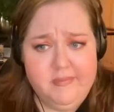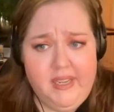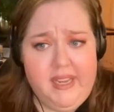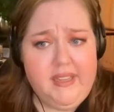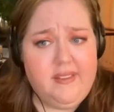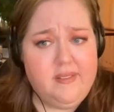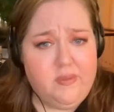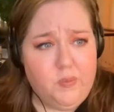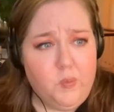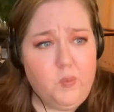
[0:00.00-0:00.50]

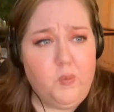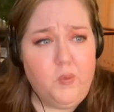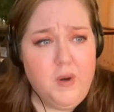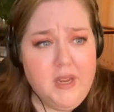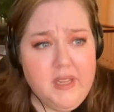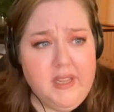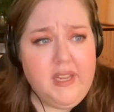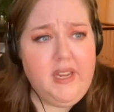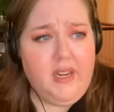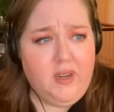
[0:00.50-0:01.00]
It's
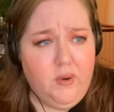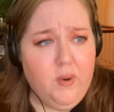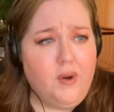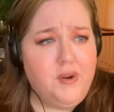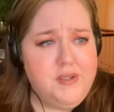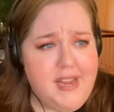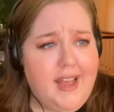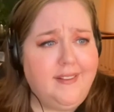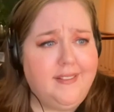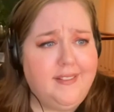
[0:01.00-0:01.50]
really
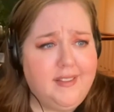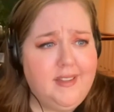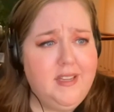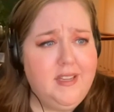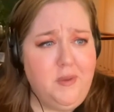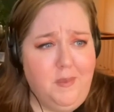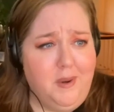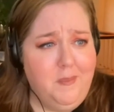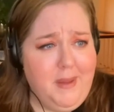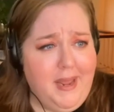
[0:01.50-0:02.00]
grotesque
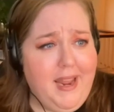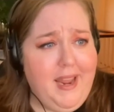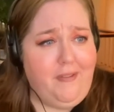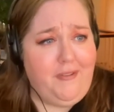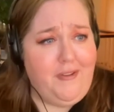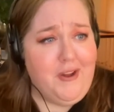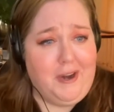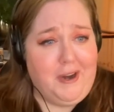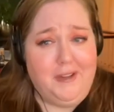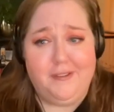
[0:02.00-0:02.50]
human
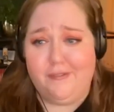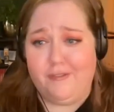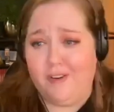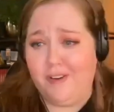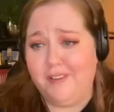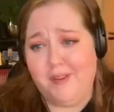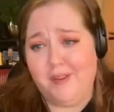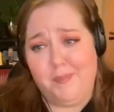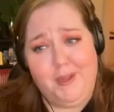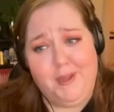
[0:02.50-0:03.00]
behavior as far
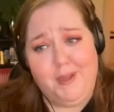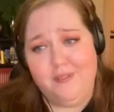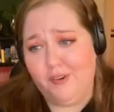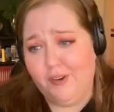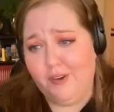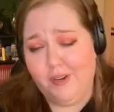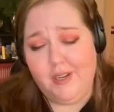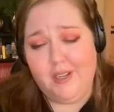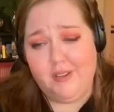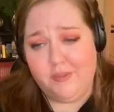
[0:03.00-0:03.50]
as I'm
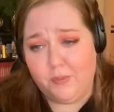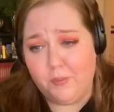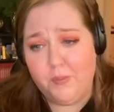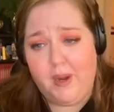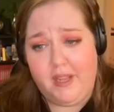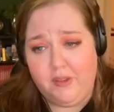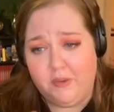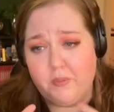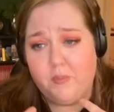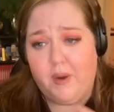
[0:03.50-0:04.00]
concerned.
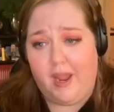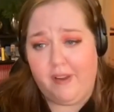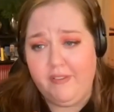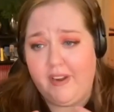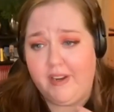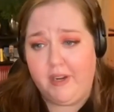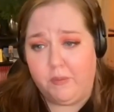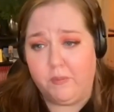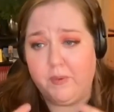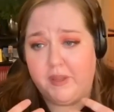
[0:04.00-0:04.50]
I
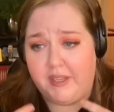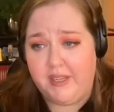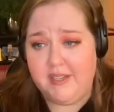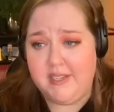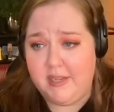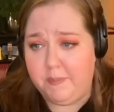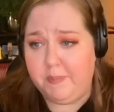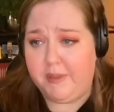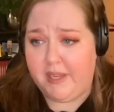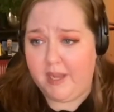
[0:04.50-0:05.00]
find it really
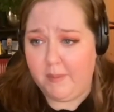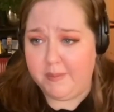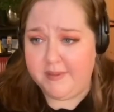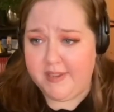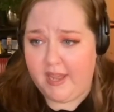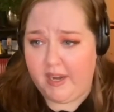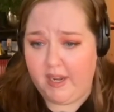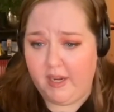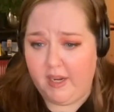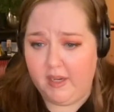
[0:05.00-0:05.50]
deeply
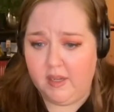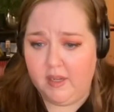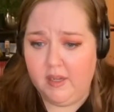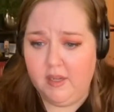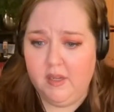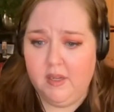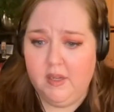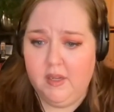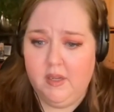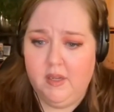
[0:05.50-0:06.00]
upsetting.
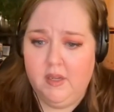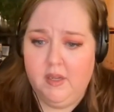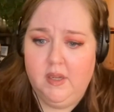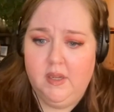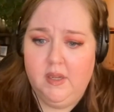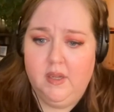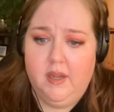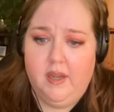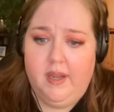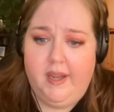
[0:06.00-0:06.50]

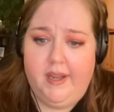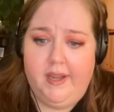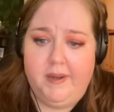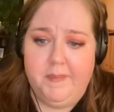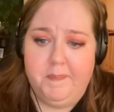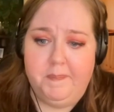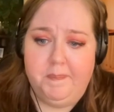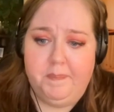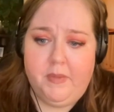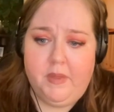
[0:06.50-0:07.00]

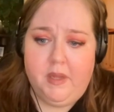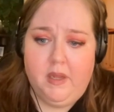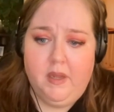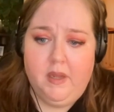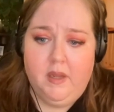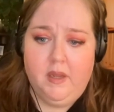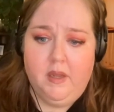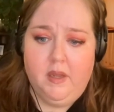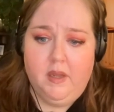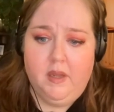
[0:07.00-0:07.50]
And
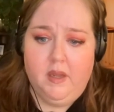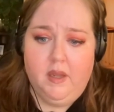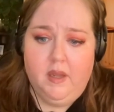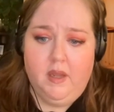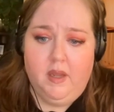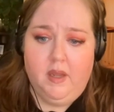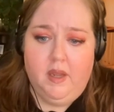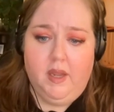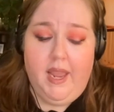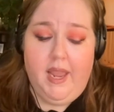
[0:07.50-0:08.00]

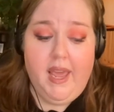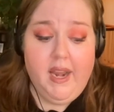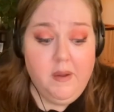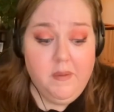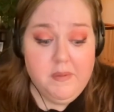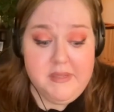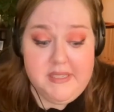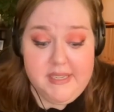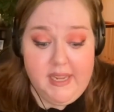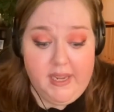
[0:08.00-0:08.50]
I
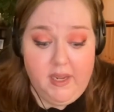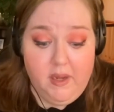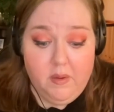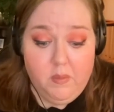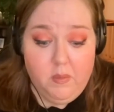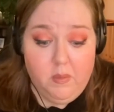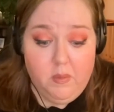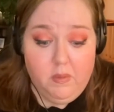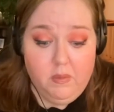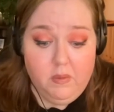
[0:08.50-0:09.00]
would say,
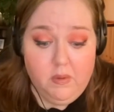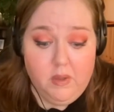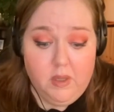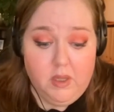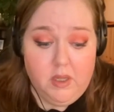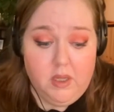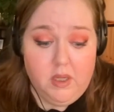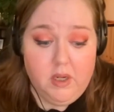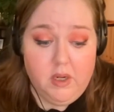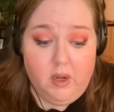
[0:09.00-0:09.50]

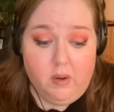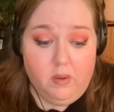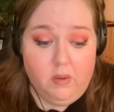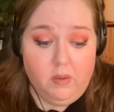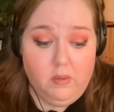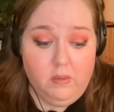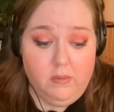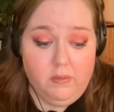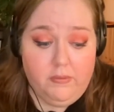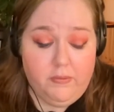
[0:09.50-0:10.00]
you
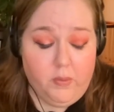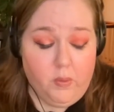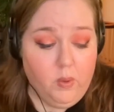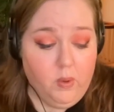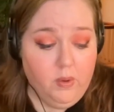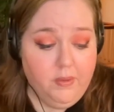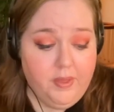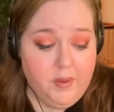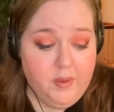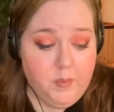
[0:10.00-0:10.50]
know,
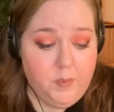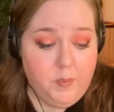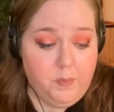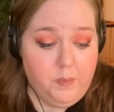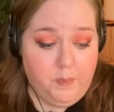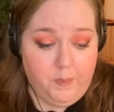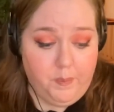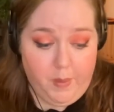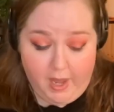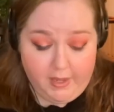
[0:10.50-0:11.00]
for the
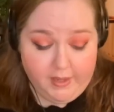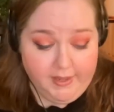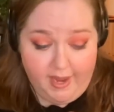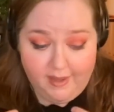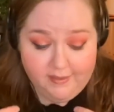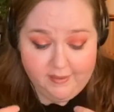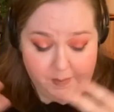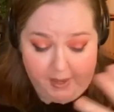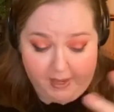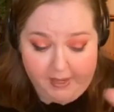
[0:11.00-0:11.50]

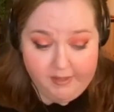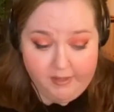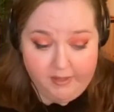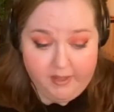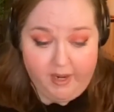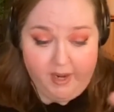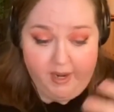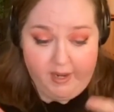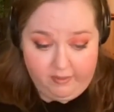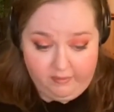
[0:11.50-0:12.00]
podcast, Michael
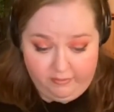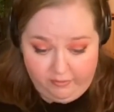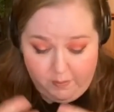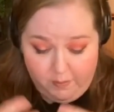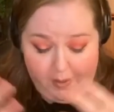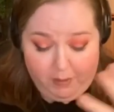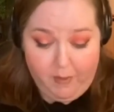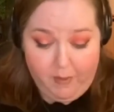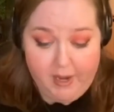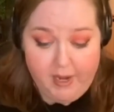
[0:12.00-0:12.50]
and I, and for
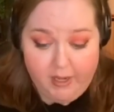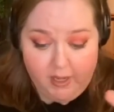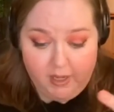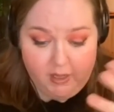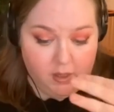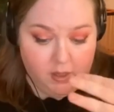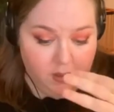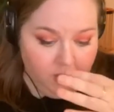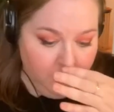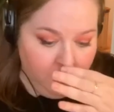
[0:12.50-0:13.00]
my
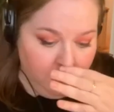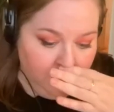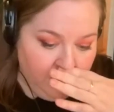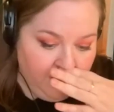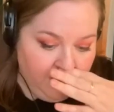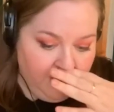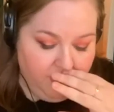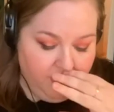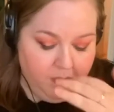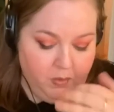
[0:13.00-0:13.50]
writing,
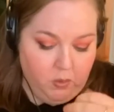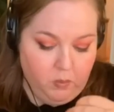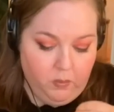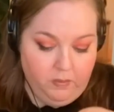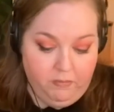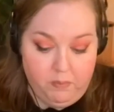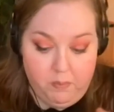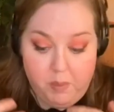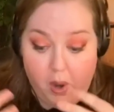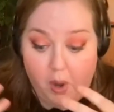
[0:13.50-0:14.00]

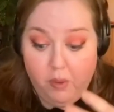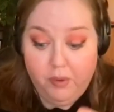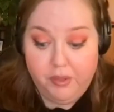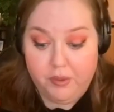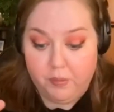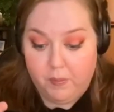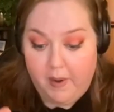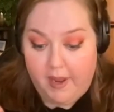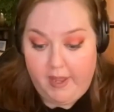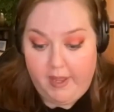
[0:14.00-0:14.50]
we
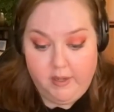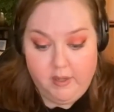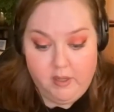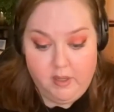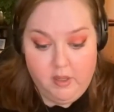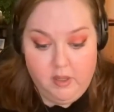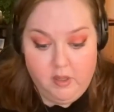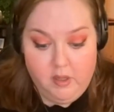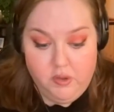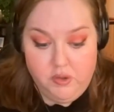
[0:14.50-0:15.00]
both read
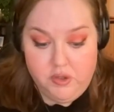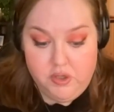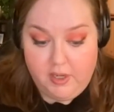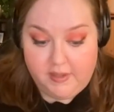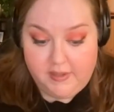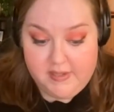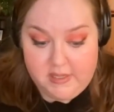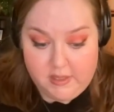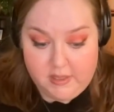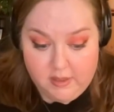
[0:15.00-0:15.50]

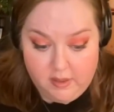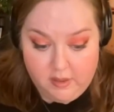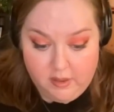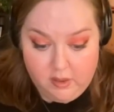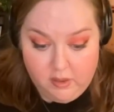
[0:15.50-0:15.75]
just